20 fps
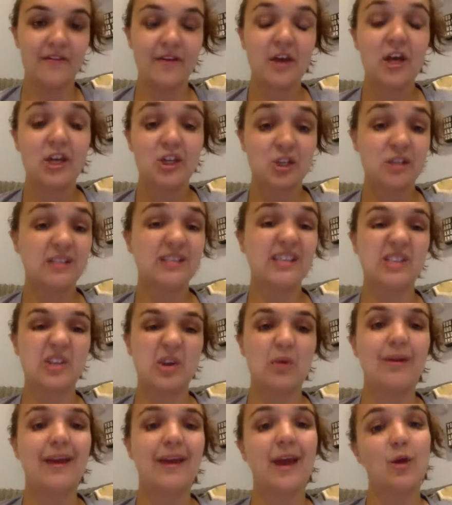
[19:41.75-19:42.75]
she says,
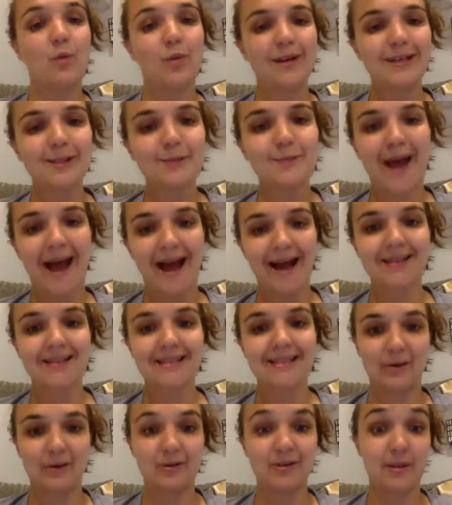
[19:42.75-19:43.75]
okay, which pack
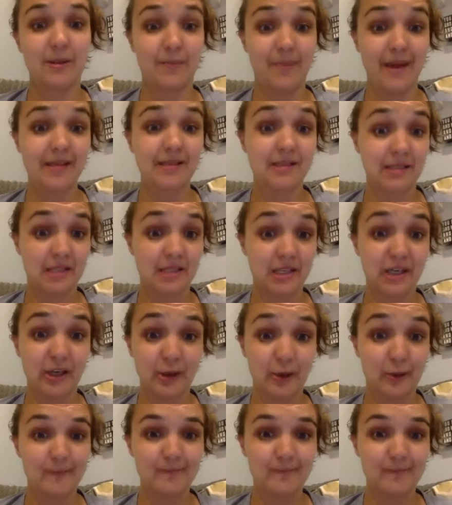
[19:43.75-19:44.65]
sounded the best to you?